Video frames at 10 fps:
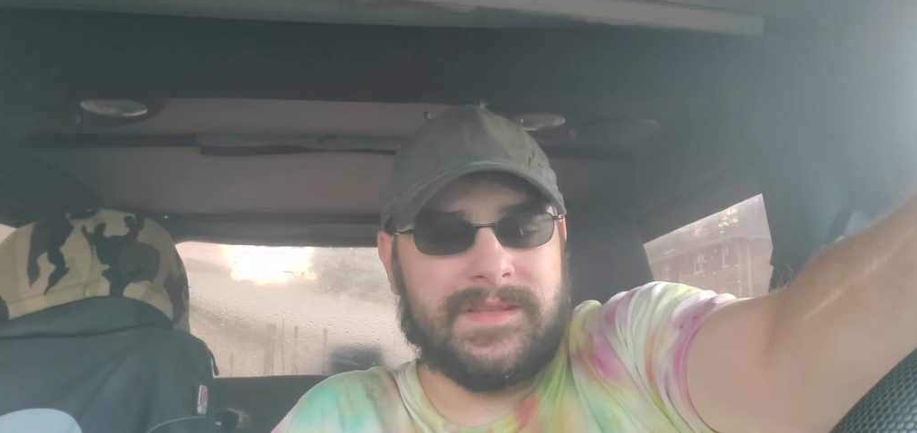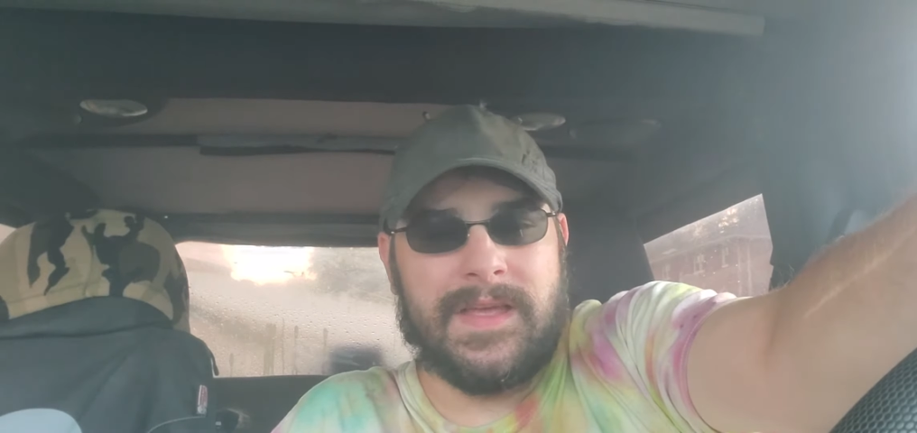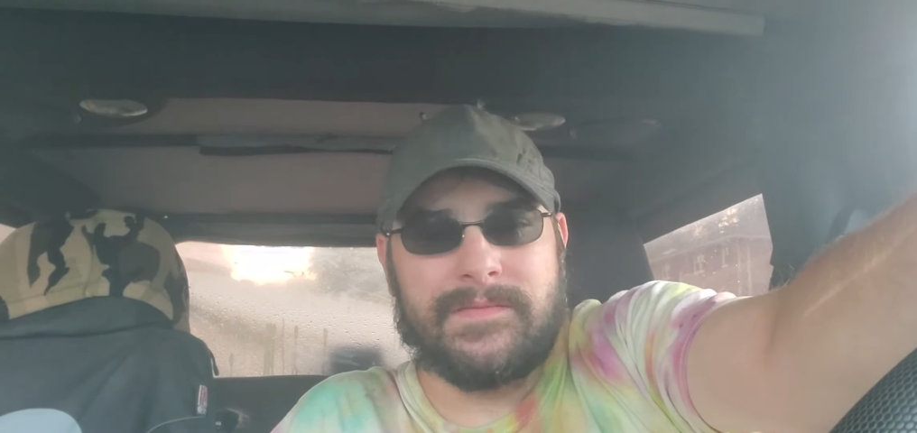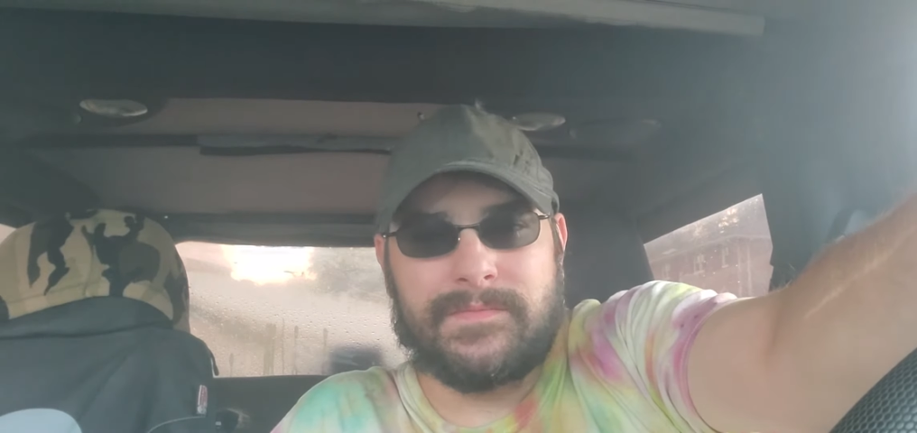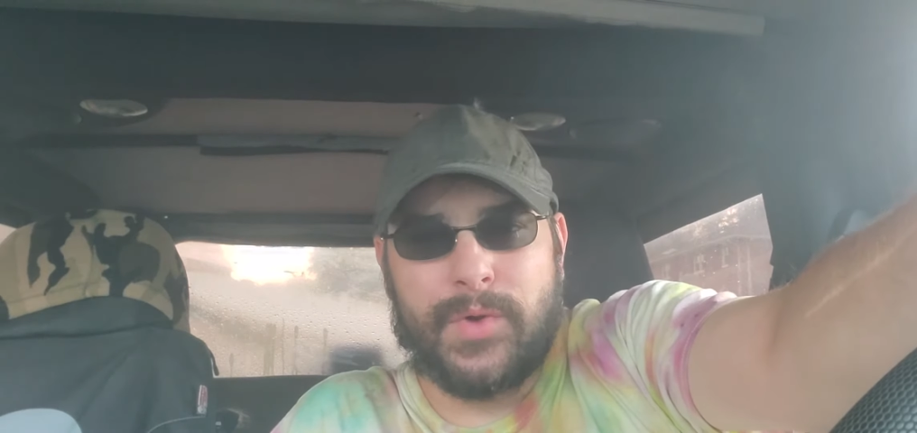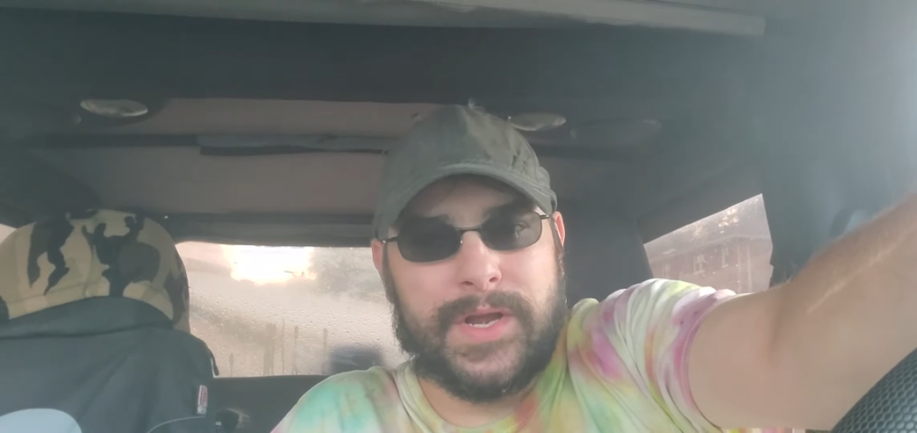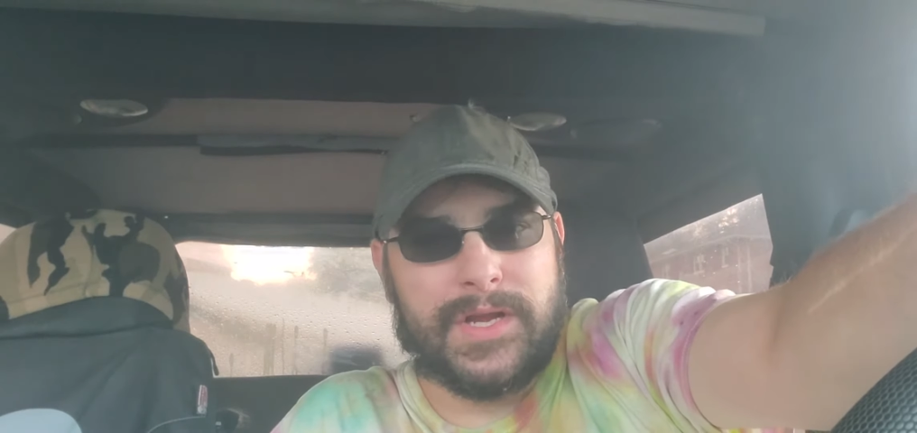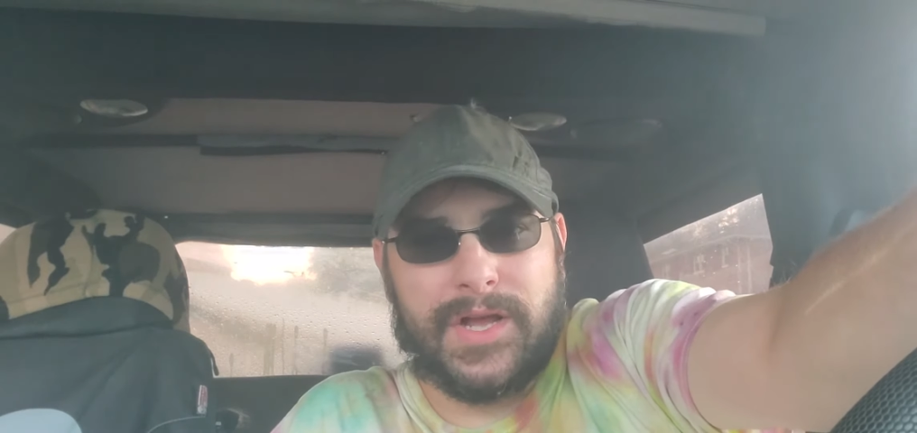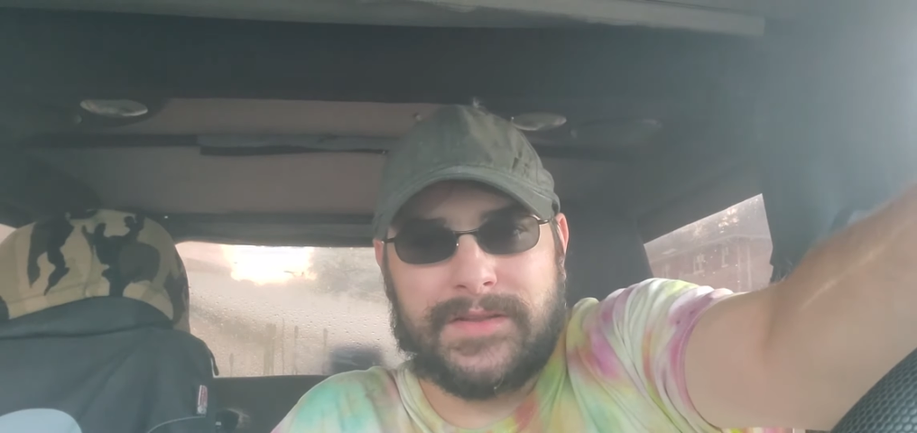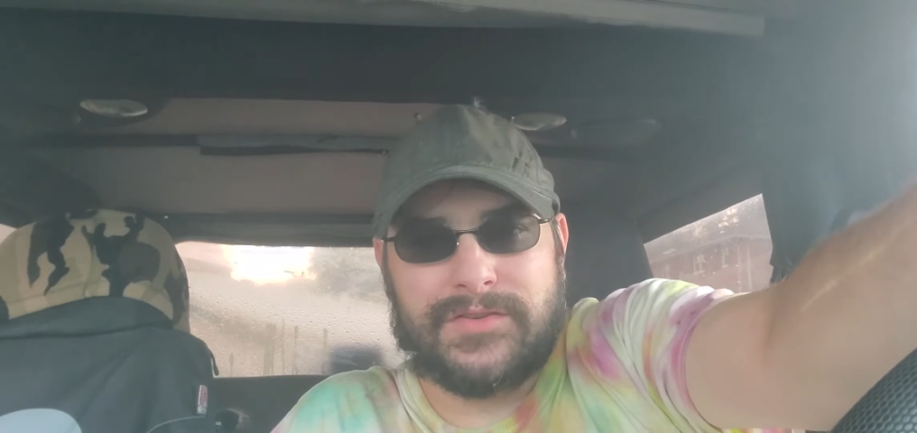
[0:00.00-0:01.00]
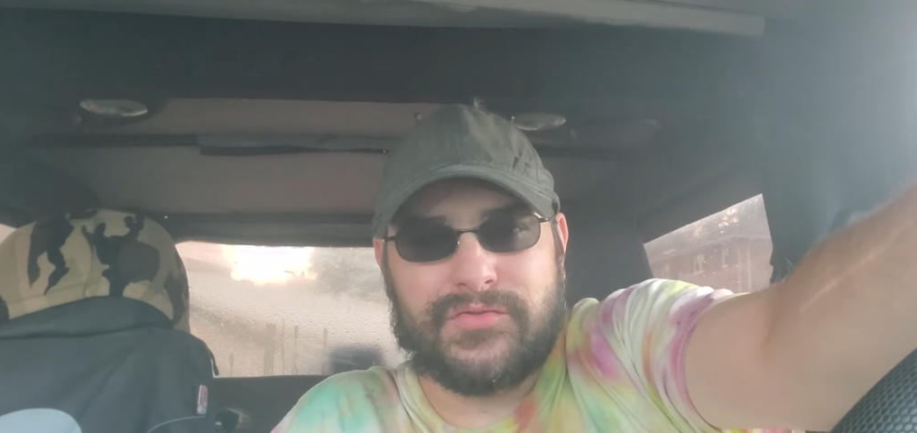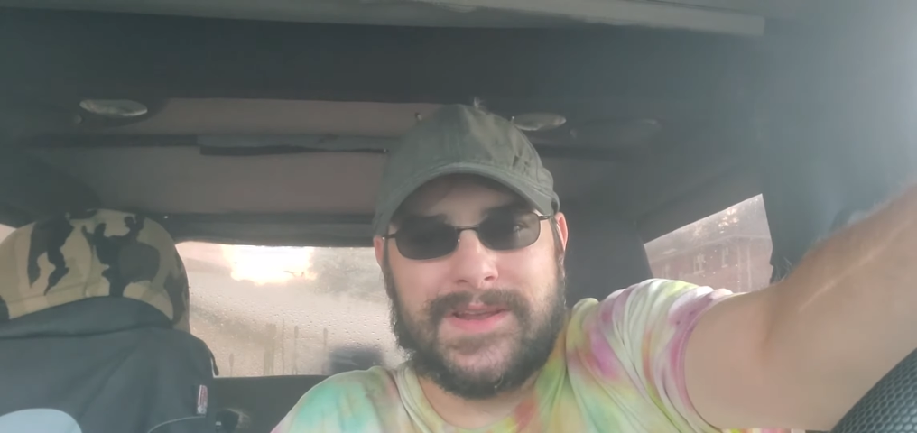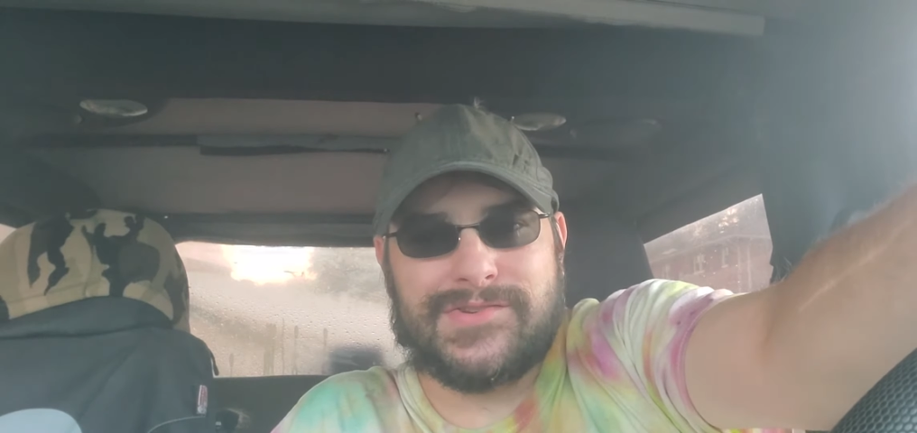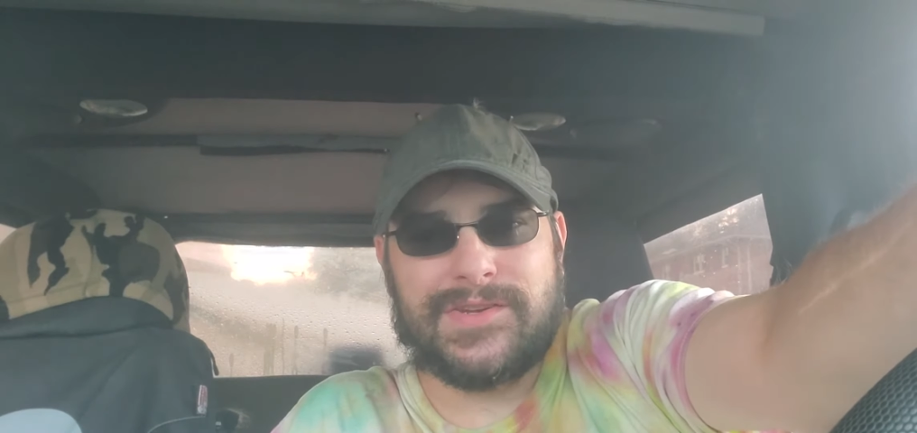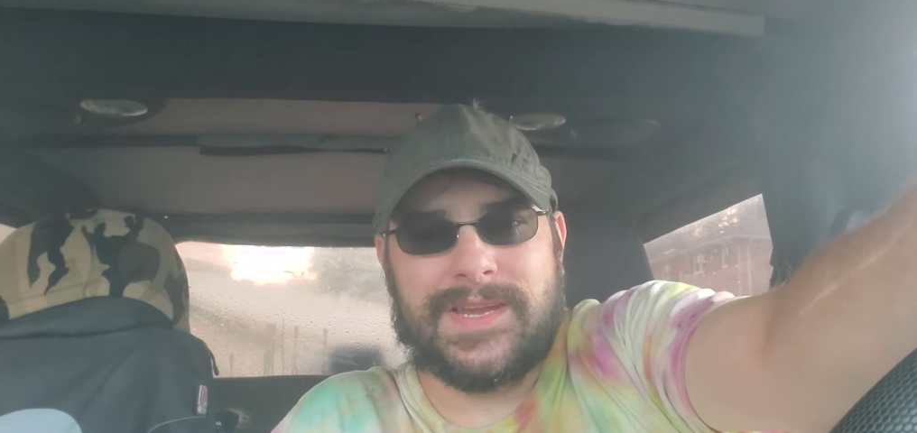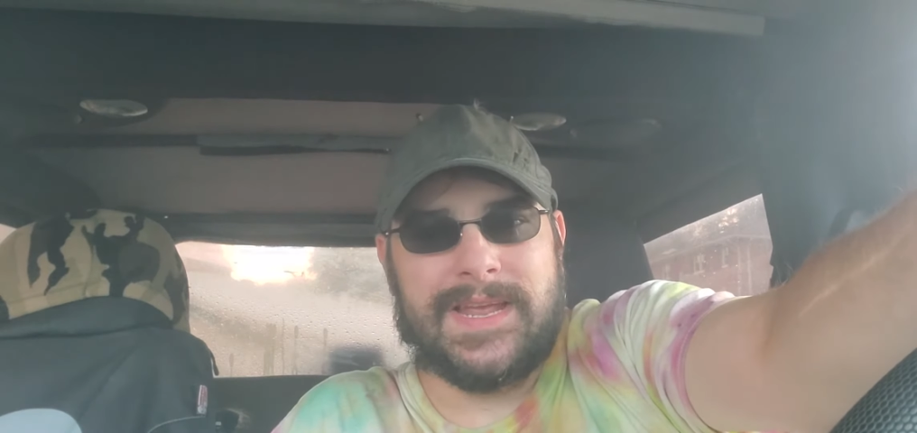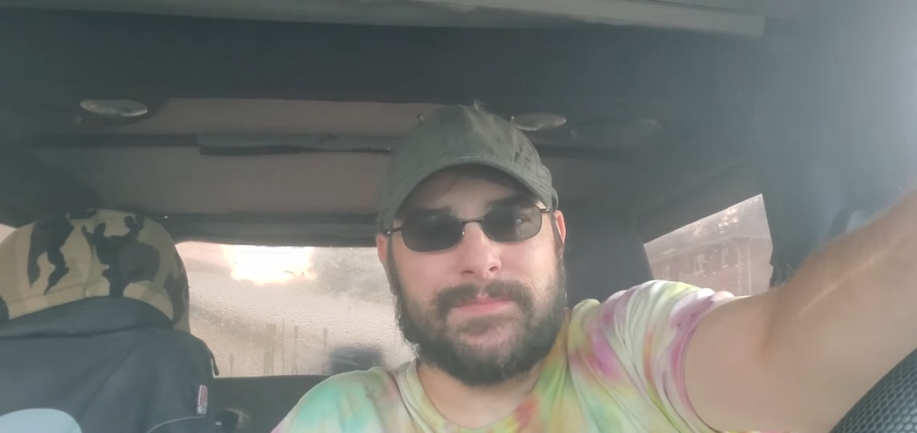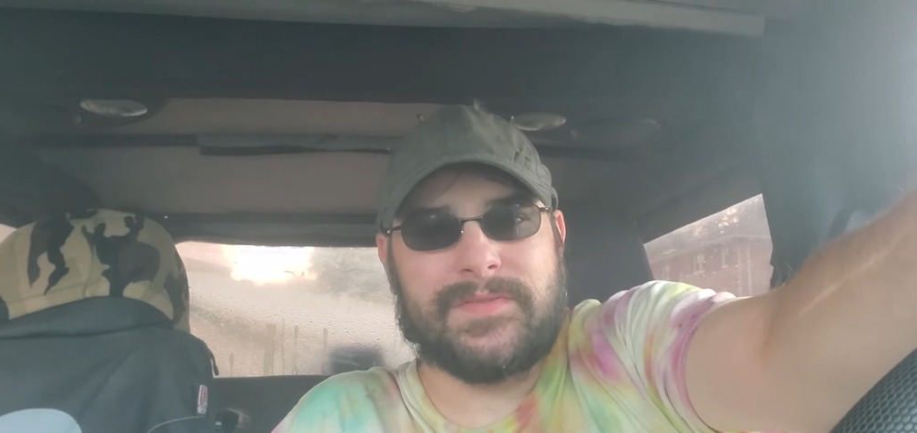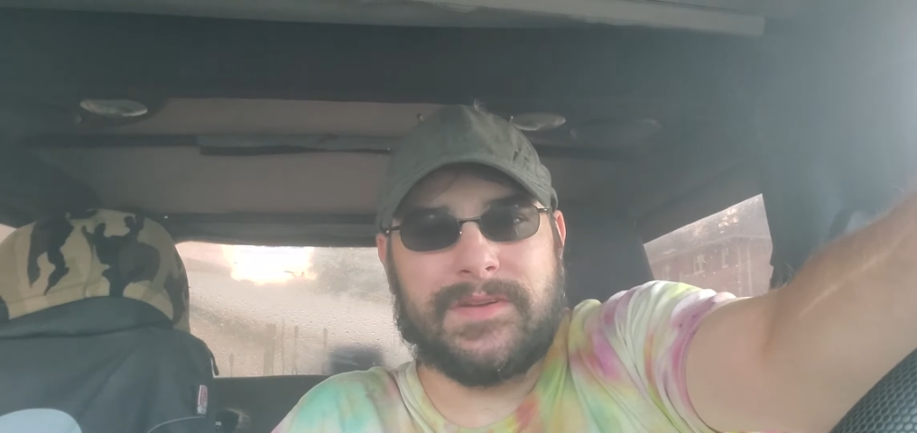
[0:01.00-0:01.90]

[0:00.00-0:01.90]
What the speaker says: They're running concentration camps.